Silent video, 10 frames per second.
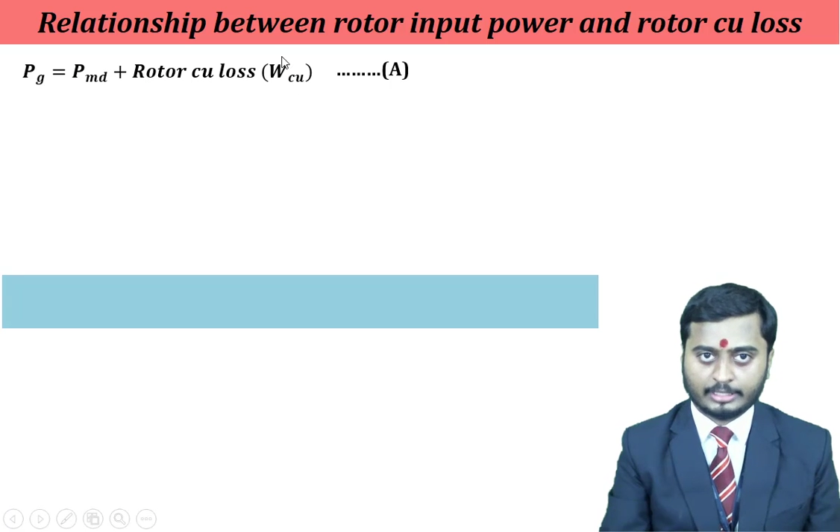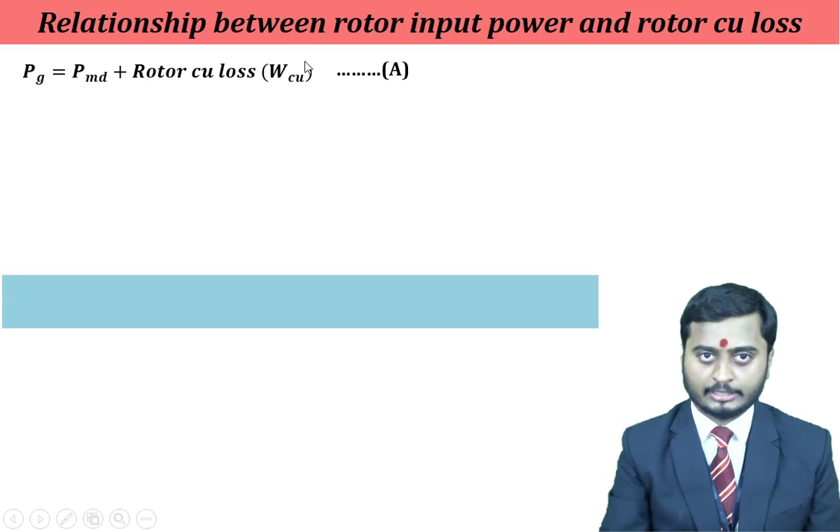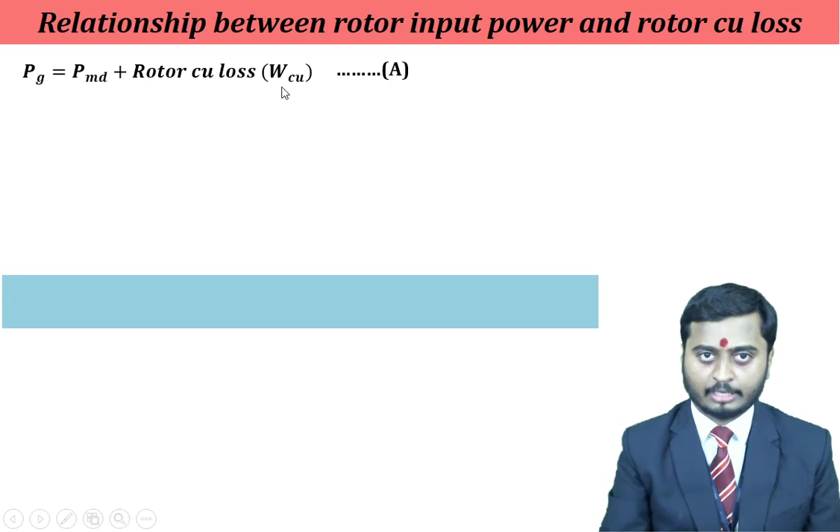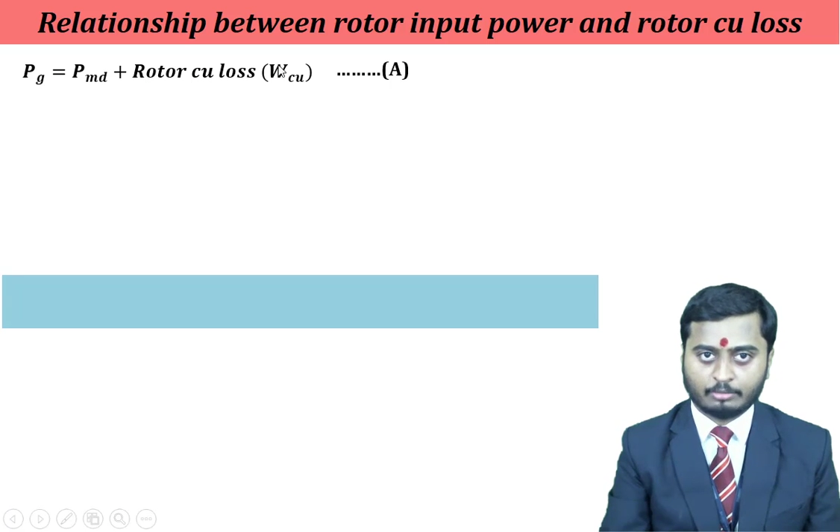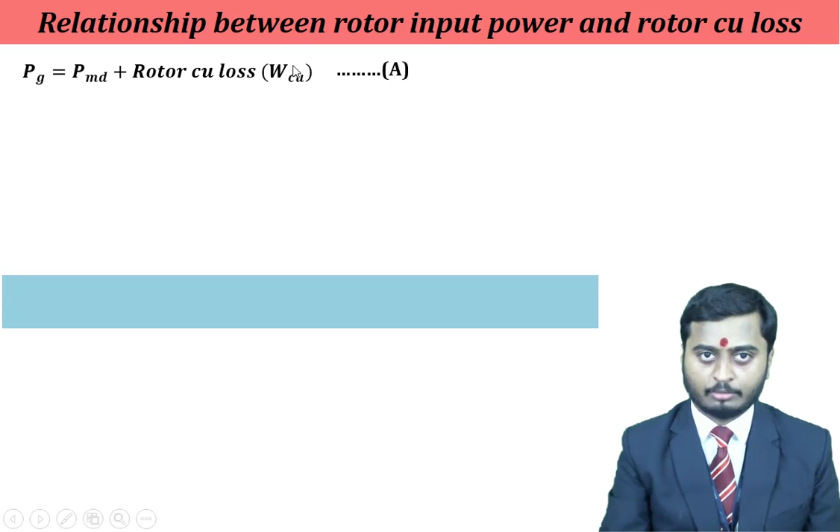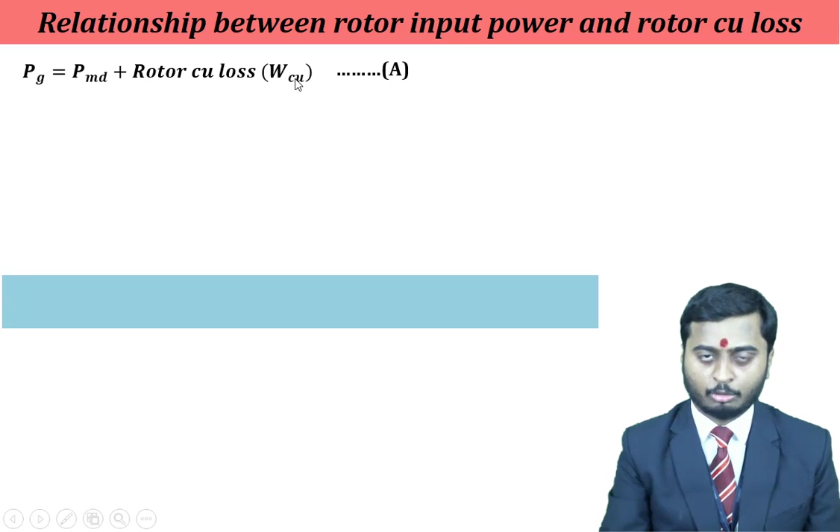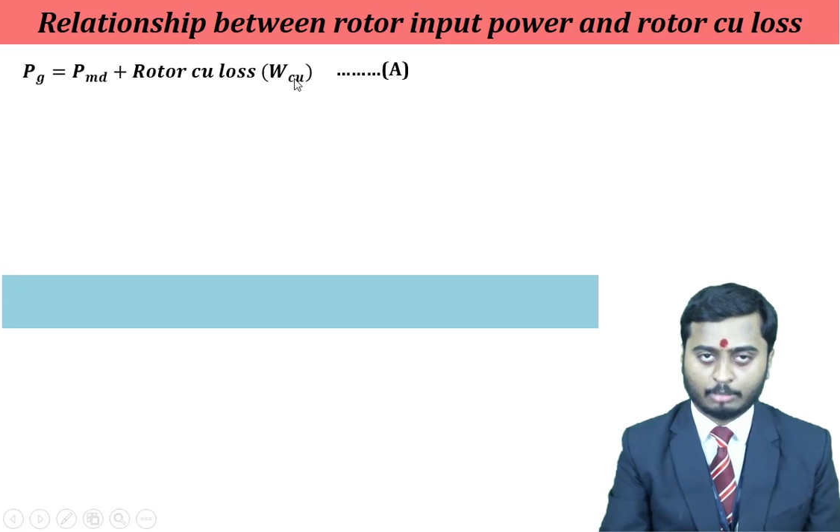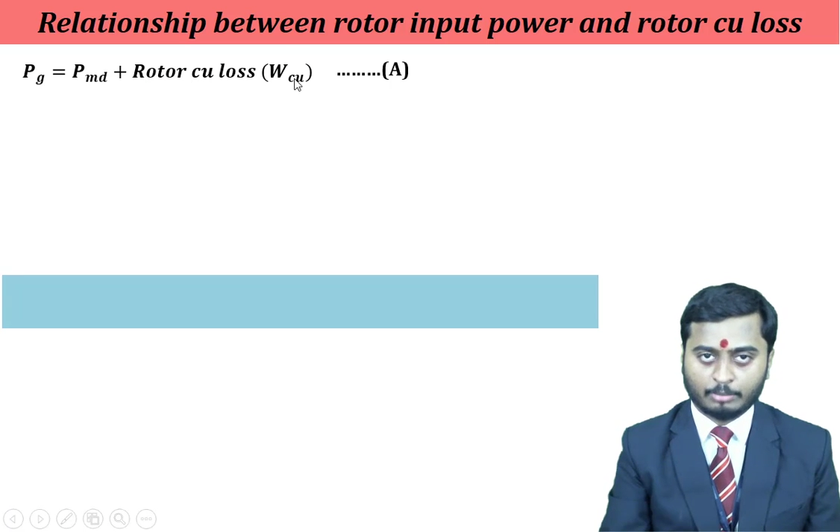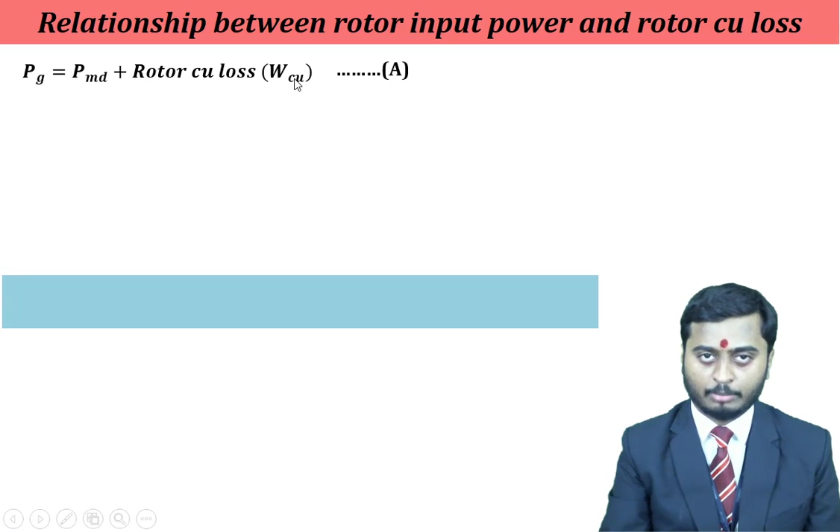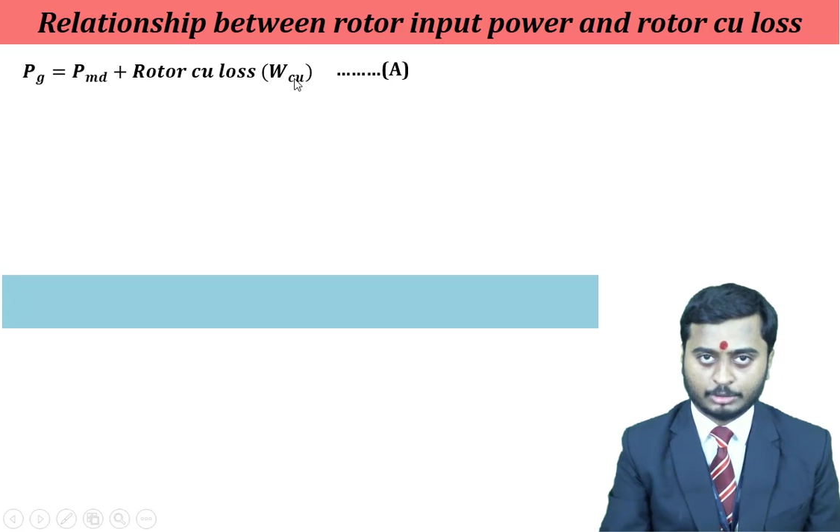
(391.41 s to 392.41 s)
that is equal to
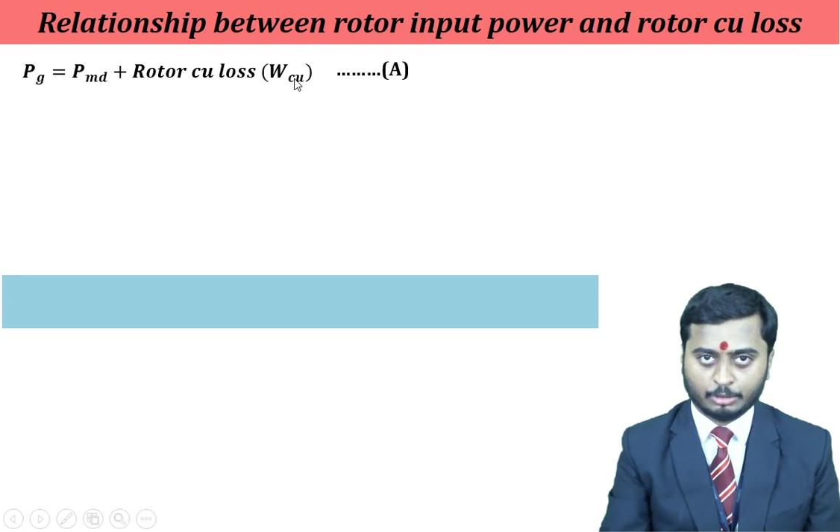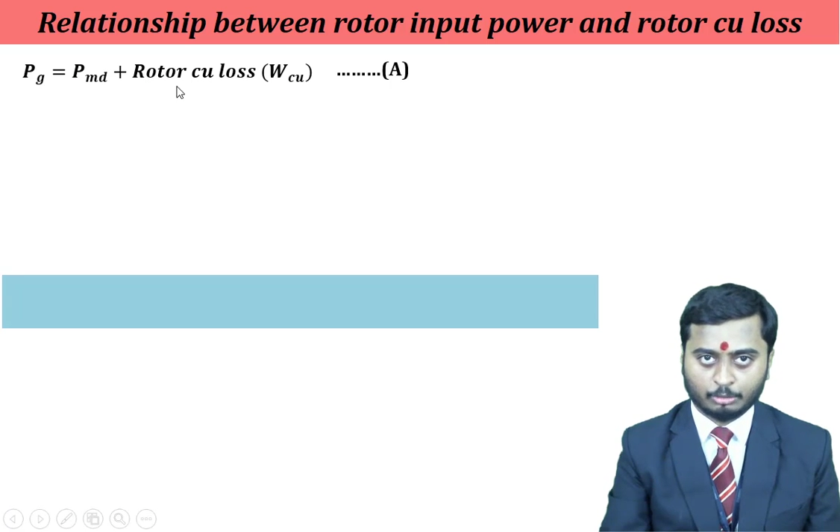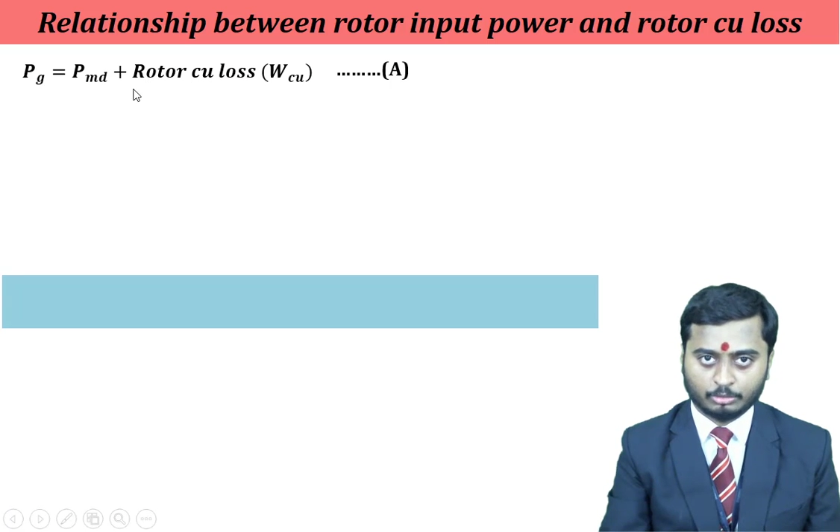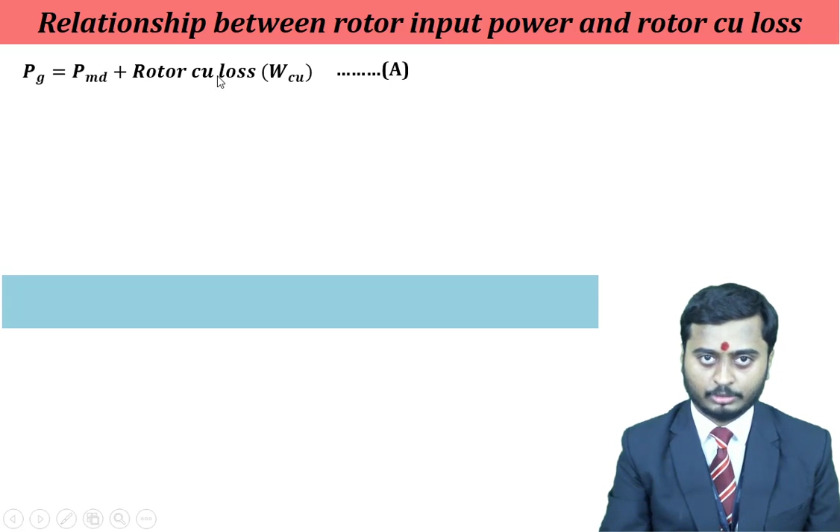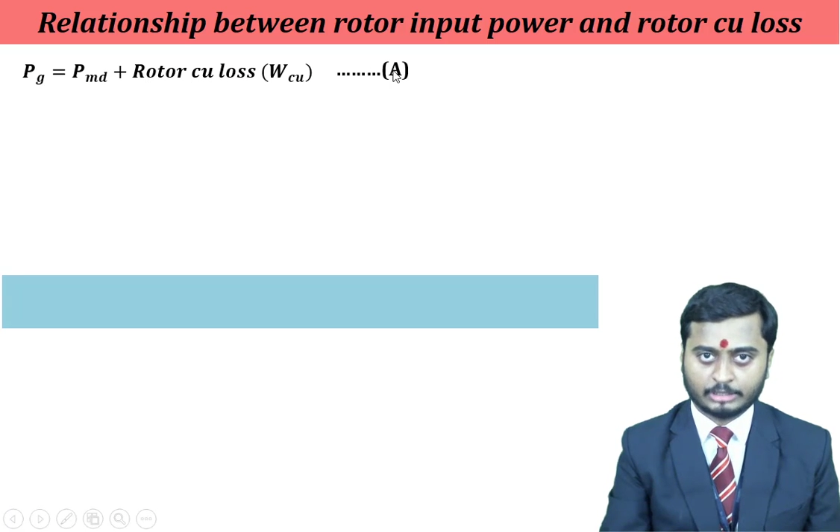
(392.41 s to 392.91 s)
WCU.